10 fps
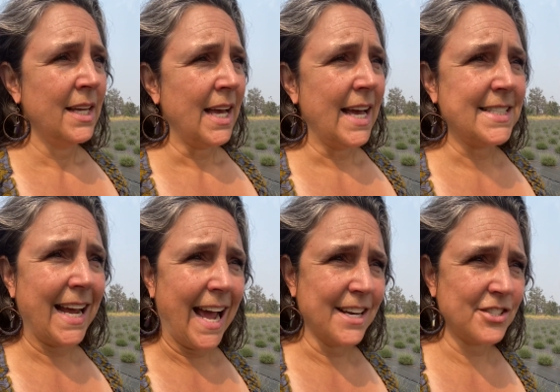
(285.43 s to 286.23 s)

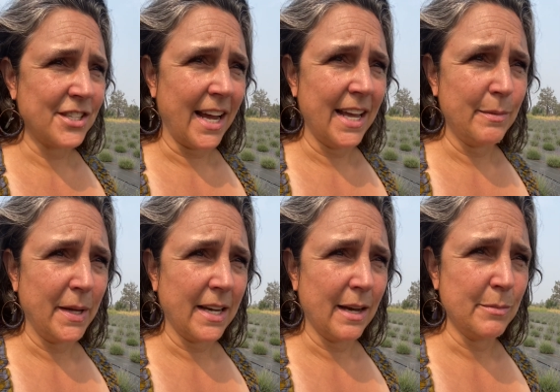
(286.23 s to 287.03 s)
attached I had
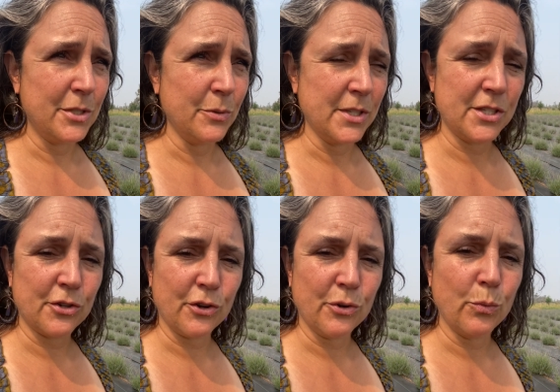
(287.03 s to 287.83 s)
become to a
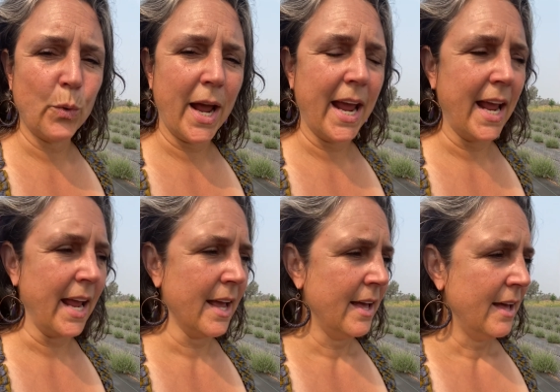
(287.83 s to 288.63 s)
certain
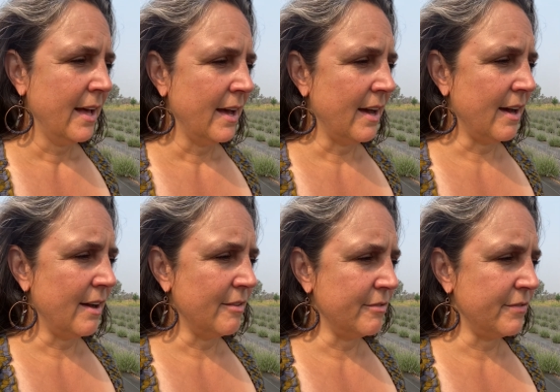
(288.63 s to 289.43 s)
way
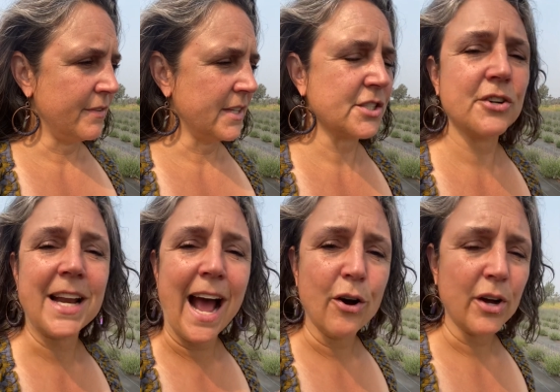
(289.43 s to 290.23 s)
of a
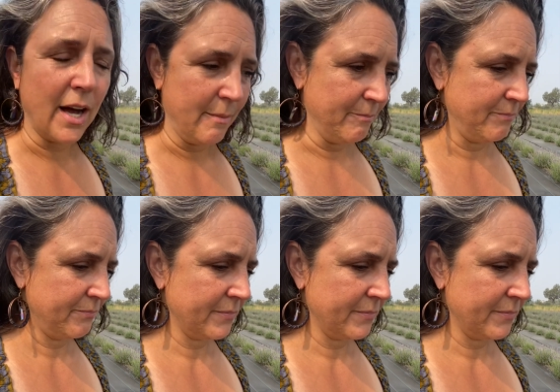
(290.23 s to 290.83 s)
certain outcome.